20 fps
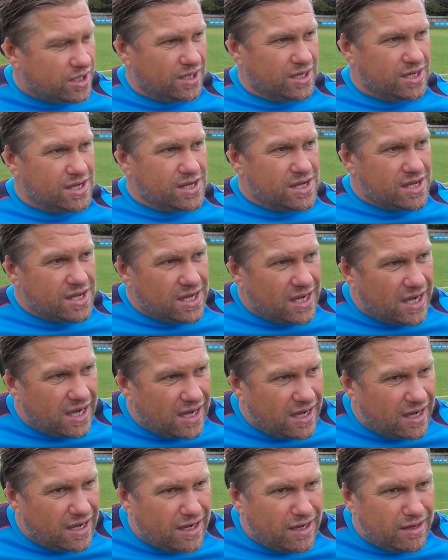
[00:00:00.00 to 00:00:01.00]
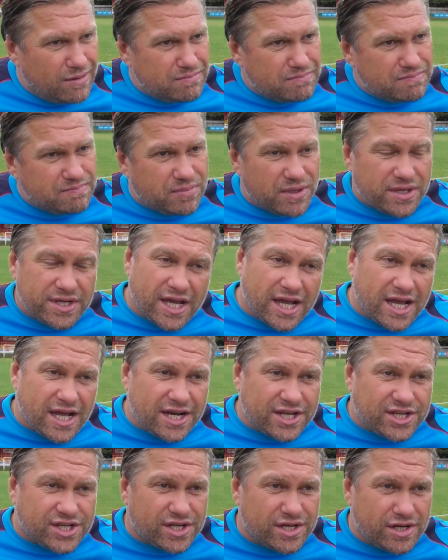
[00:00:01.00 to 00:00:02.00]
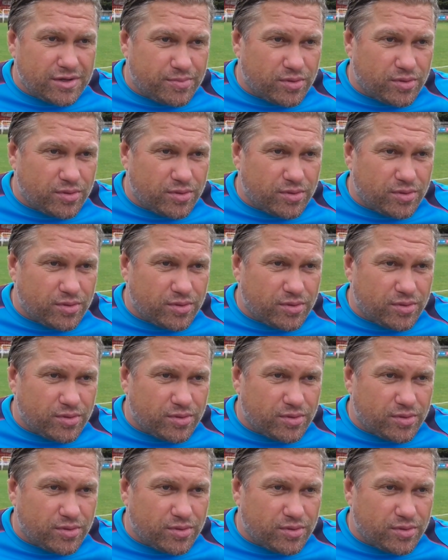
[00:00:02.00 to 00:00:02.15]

But yeah, listen,